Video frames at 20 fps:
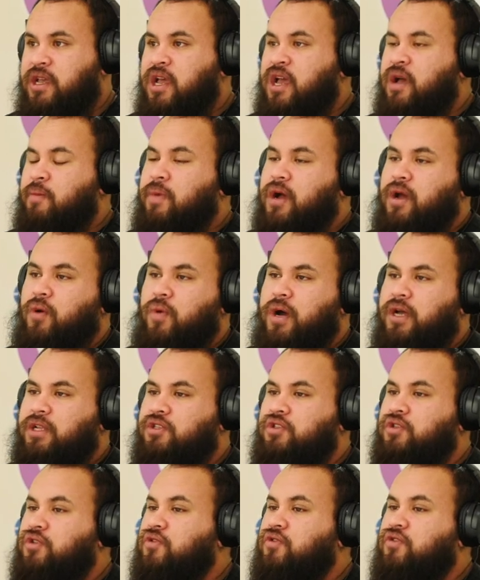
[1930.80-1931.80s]
by 1,
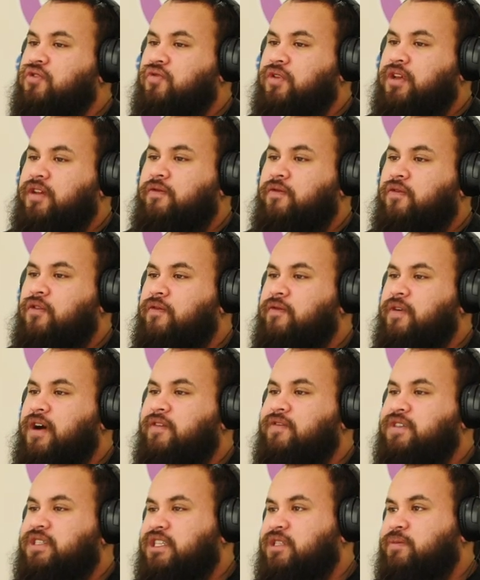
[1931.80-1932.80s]
2, 3, 4, 5,
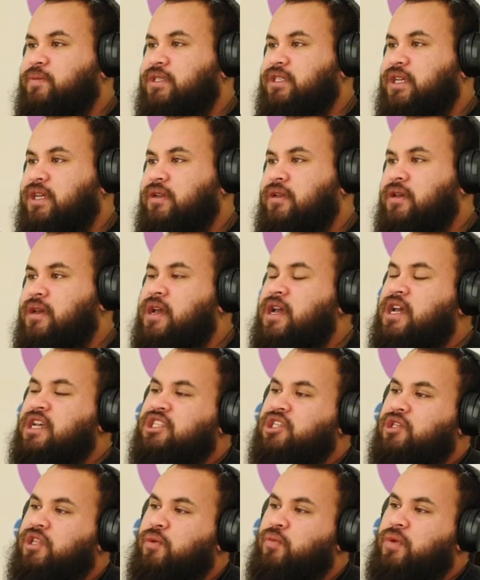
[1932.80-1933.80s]
6%.
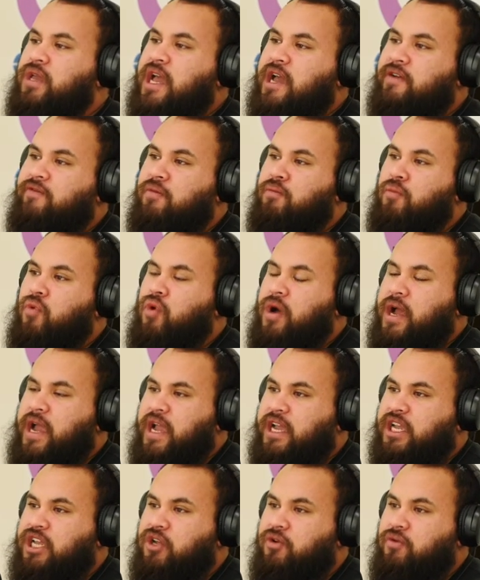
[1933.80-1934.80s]
So then we have a more
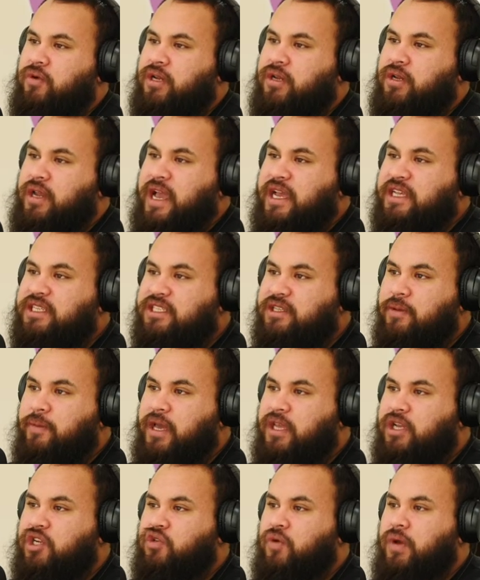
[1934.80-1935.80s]
accurate
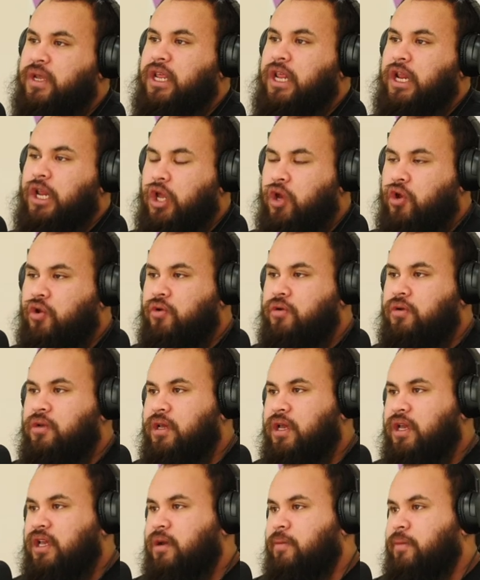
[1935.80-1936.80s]
estimated training load
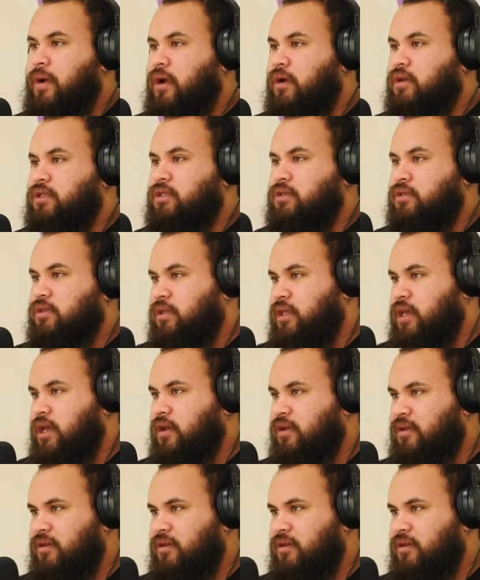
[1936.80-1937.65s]
in comparison to their